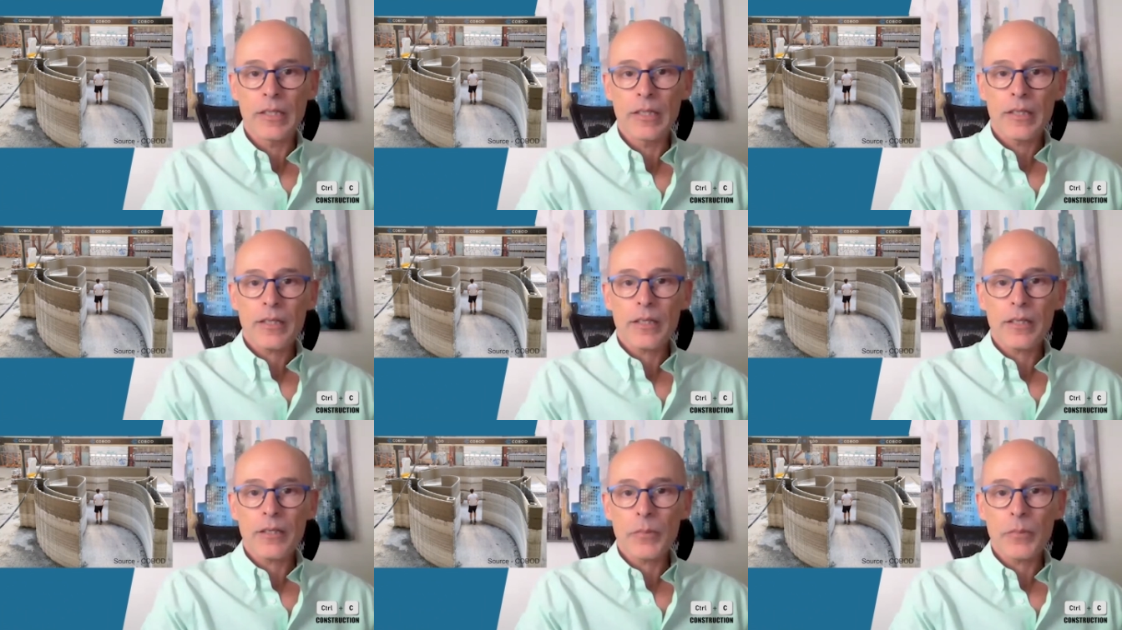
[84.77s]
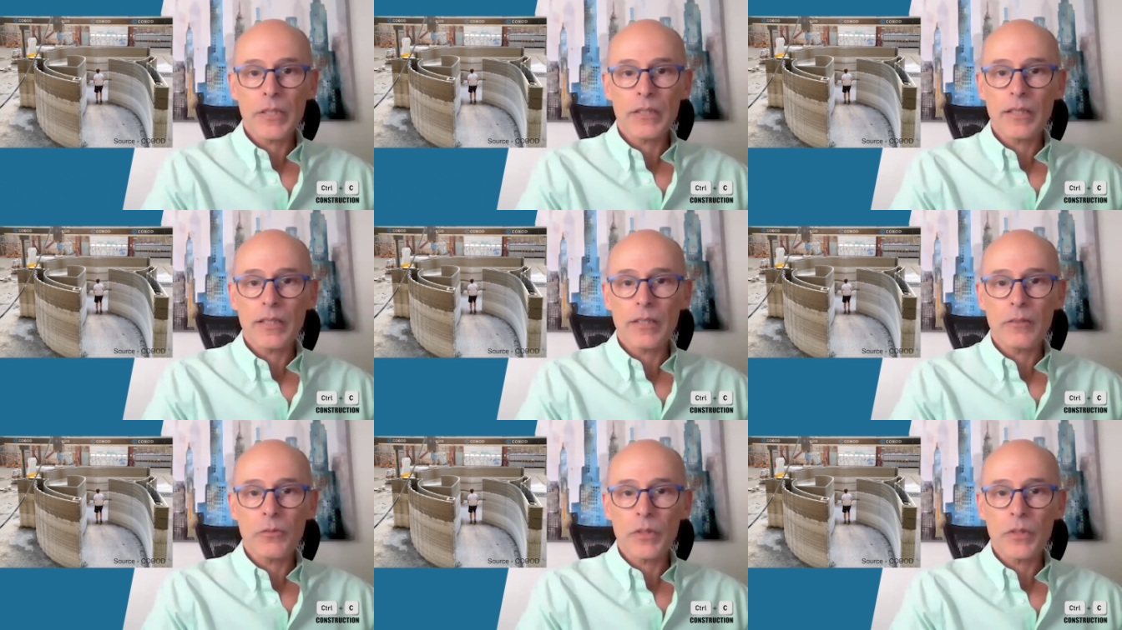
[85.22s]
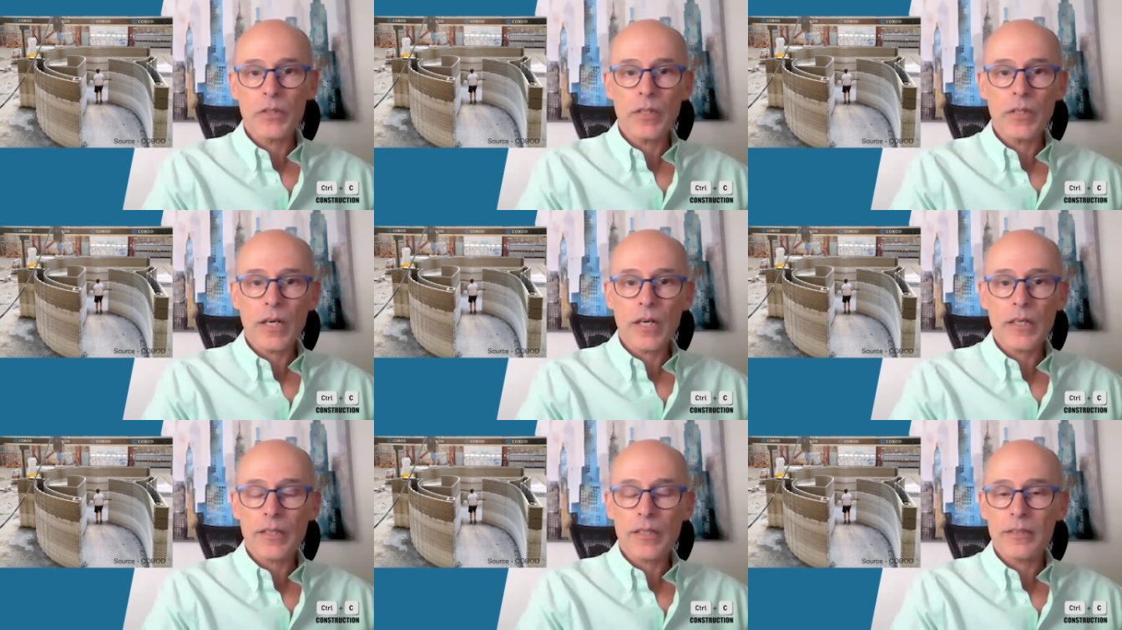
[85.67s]
But then when the
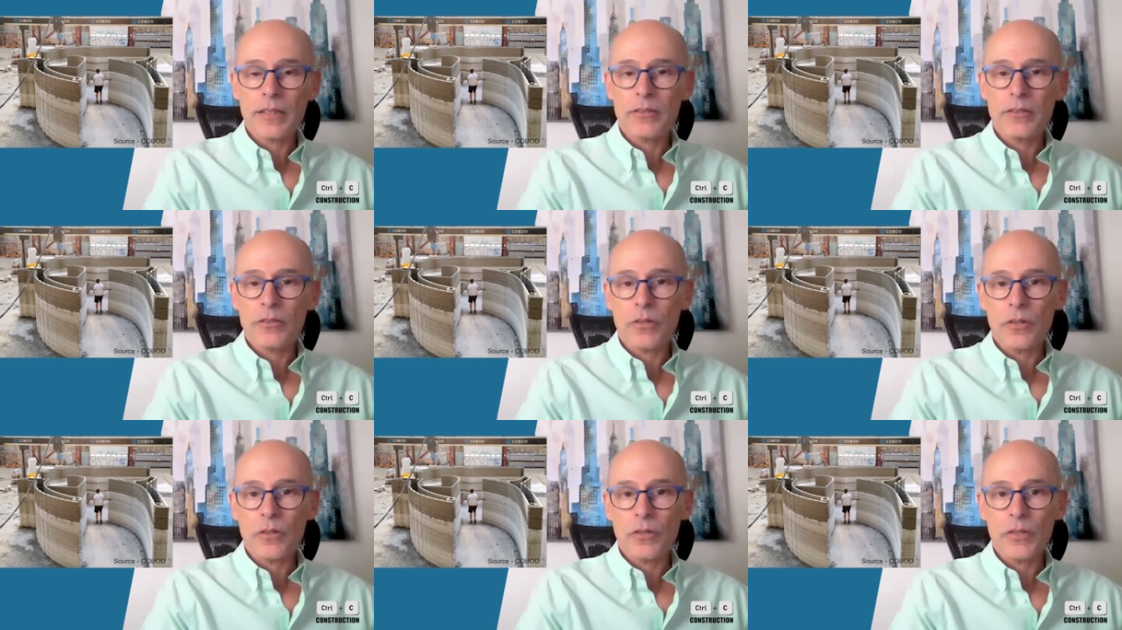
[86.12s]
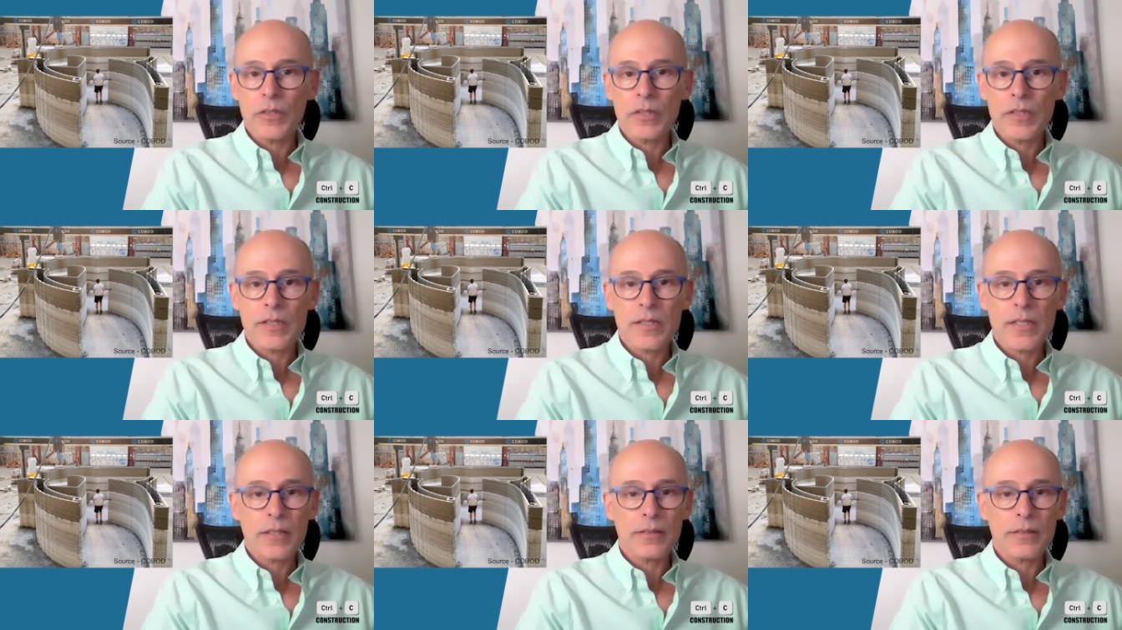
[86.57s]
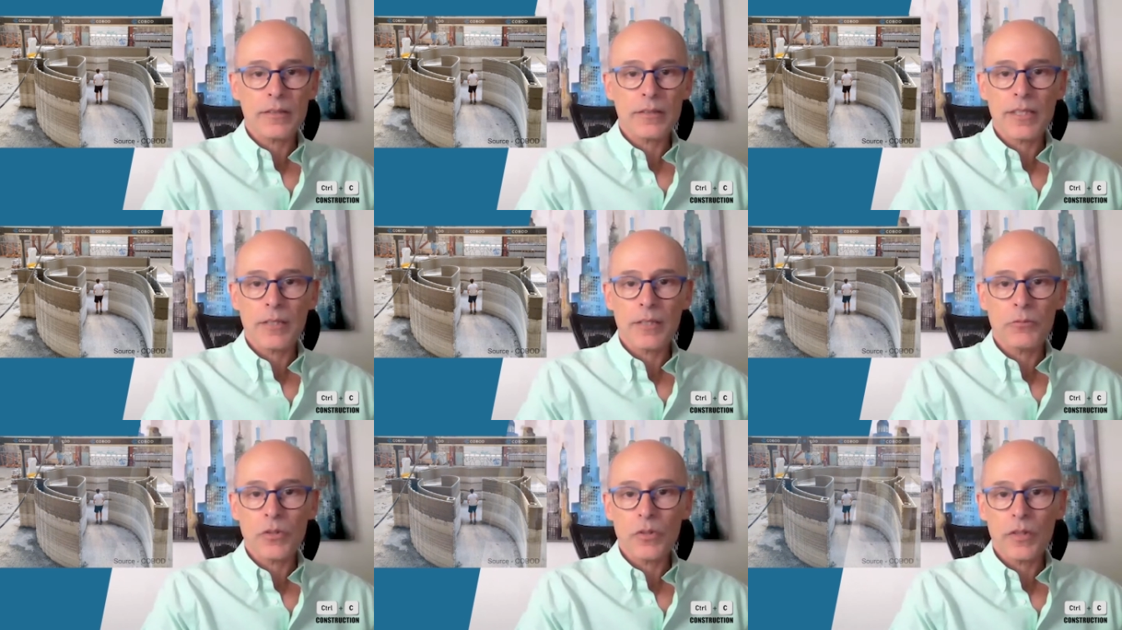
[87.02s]
architect or the consultant
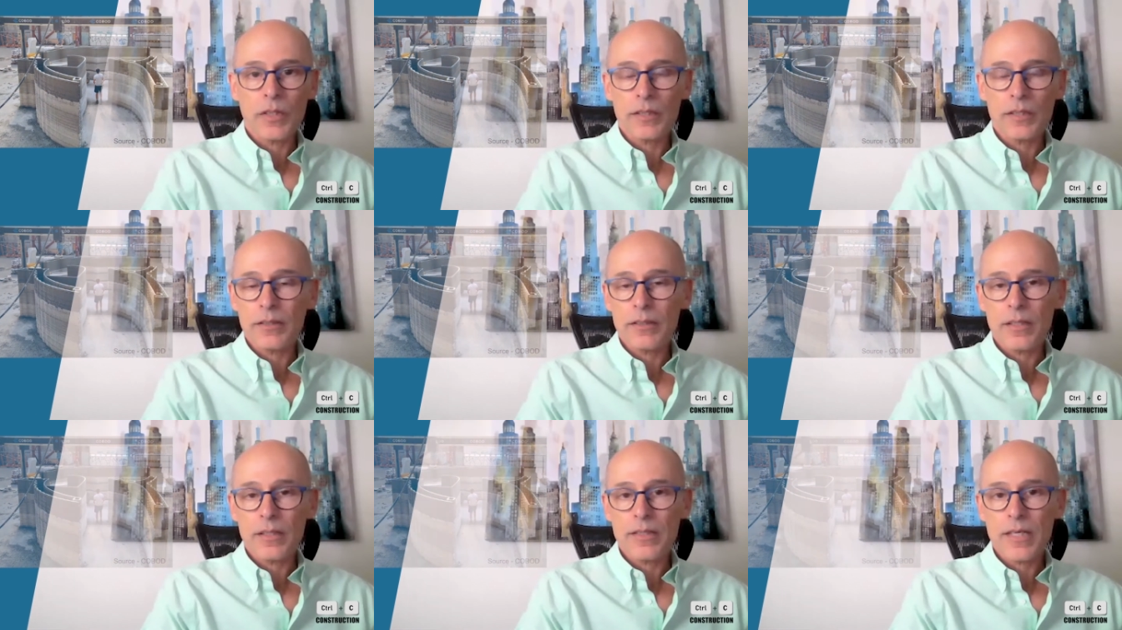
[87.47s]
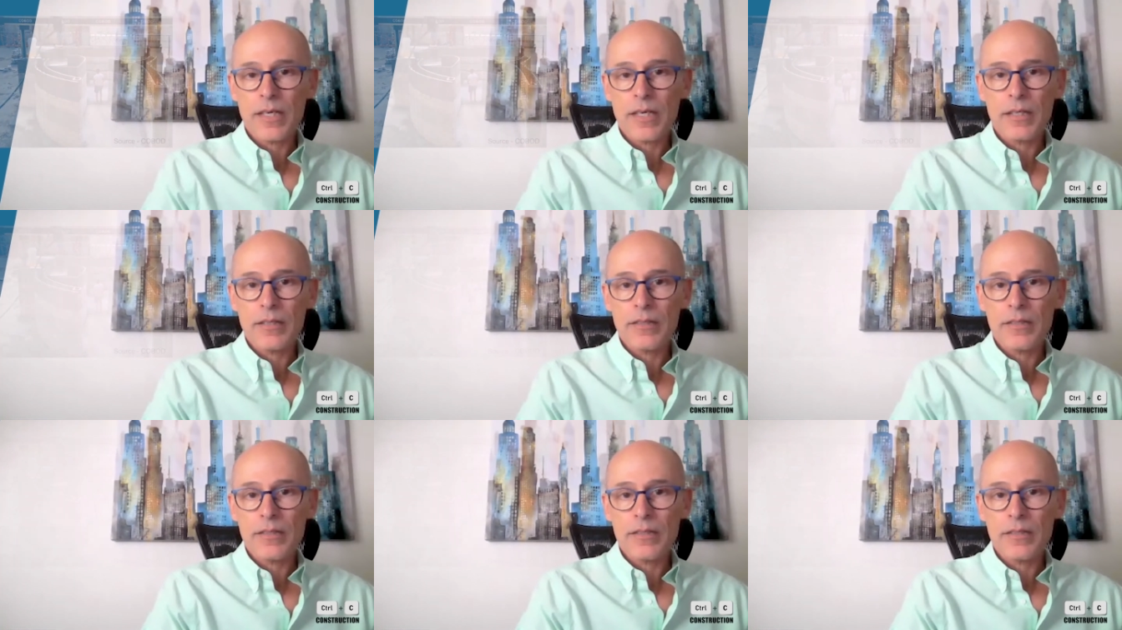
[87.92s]
came to look at the design,